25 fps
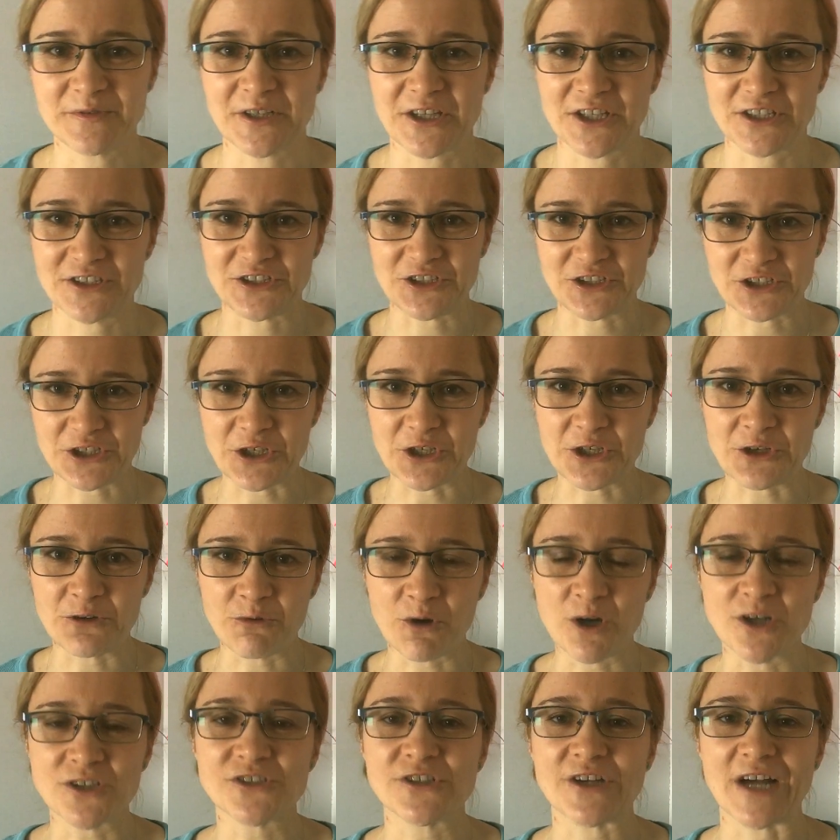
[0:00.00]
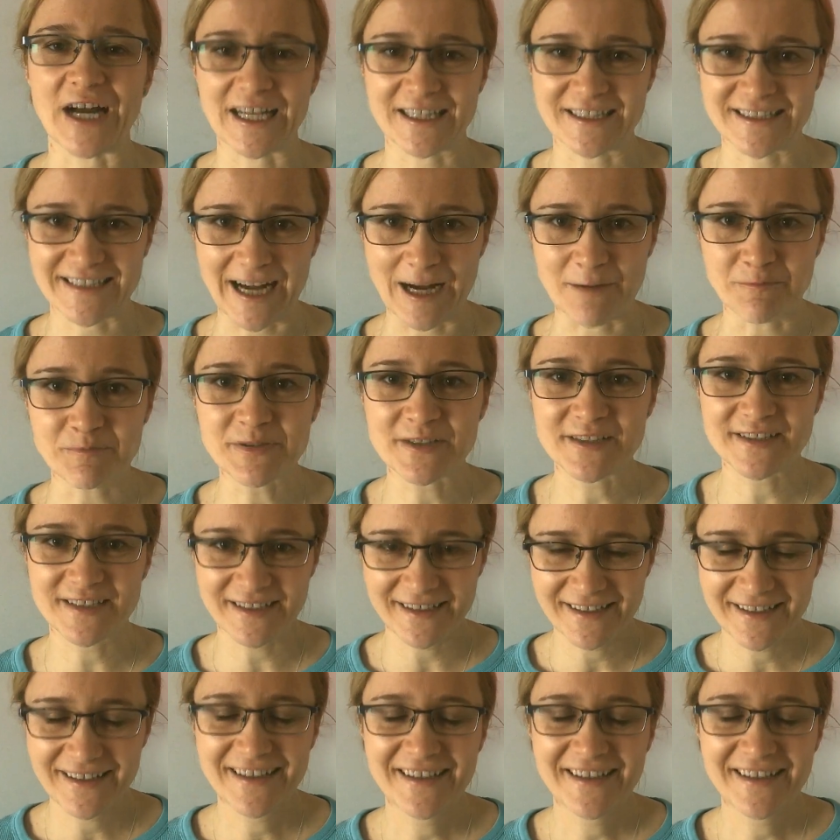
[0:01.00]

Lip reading: because you want to adapt